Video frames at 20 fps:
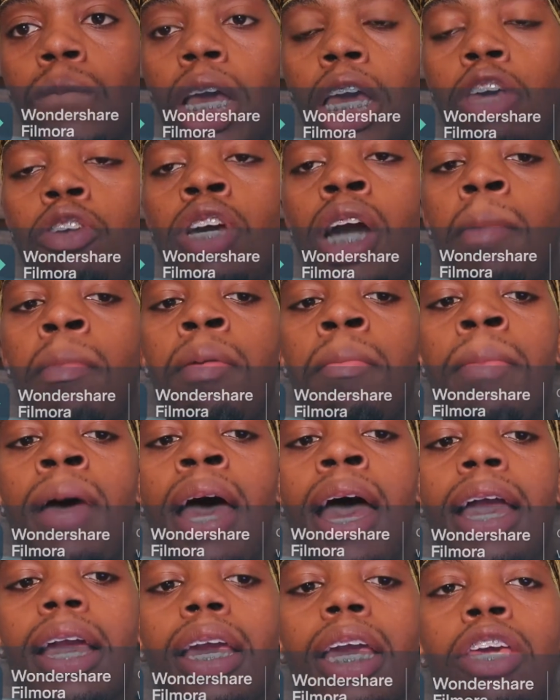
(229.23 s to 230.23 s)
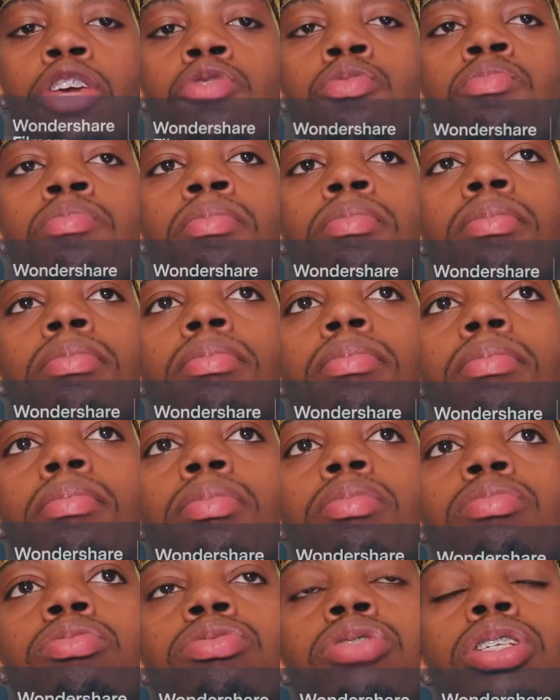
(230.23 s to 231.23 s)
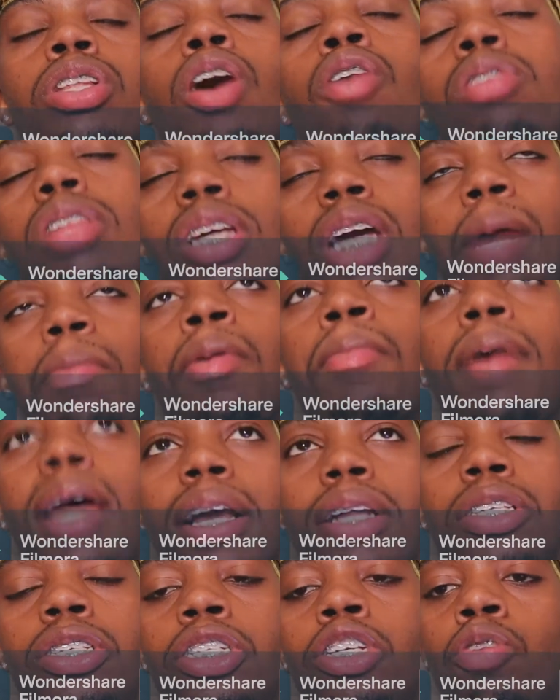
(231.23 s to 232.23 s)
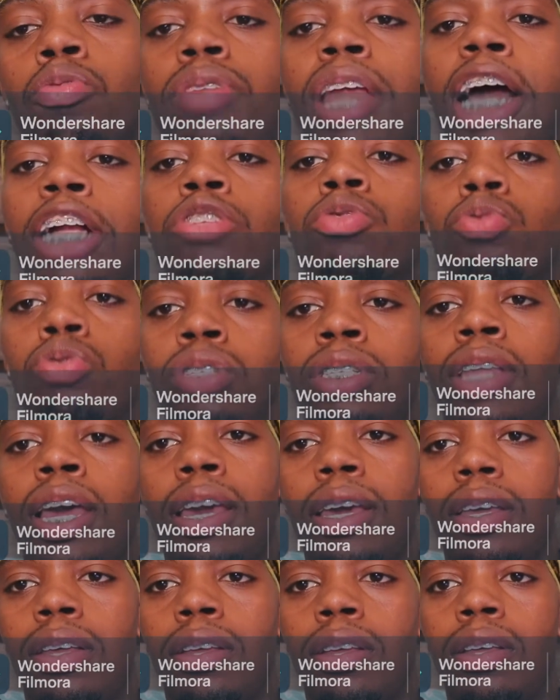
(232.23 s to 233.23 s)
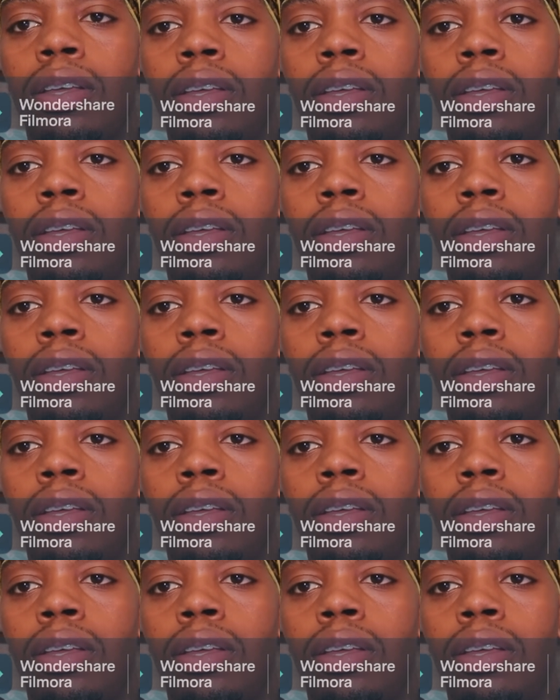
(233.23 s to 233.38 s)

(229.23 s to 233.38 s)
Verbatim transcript: and you coming back, and you slowly coming back into your natural state.